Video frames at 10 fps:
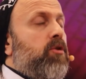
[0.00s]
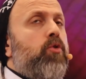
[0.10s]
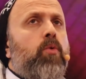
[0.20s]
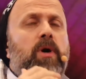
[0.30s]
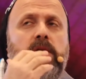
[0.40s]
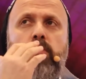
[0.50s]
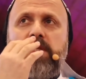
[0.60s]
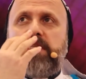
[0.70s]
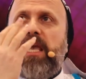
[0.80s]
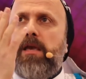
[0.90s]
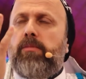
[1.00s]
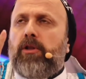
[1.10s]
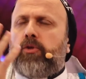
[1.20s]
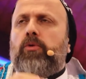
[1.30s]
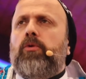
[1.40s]
No one was
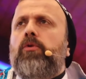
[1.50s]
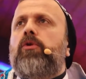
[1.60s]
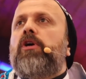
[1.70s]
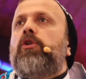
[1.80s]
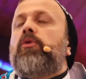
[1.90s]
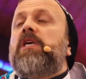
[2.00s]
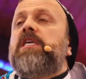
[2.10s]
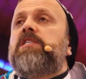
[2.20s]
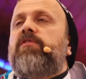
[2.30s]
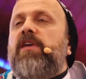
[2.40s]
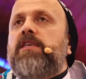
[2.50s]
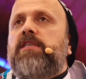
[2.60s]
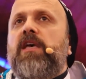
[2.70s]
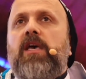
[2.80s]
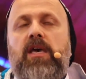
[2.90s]
able to look to his
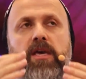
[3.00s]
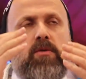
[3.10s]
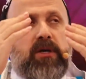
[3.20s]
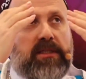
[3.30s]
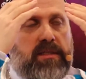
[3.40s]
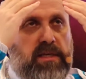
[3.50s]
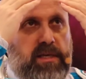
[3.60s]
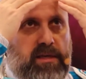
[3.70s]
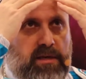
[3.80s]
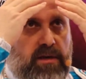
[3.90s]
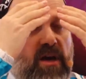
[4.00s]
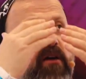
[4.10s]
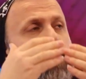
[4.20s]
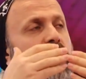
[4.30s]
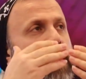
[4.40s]
face. He was
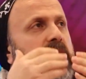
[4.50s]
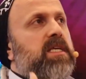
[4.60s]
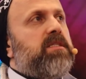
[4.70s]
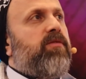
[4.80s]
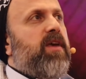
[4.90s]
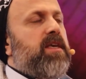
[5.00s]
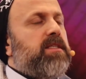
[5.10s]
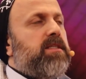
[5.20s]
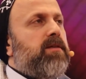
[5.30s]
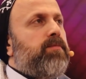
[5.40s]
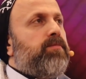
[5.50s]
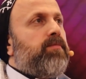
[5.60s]
covering his face.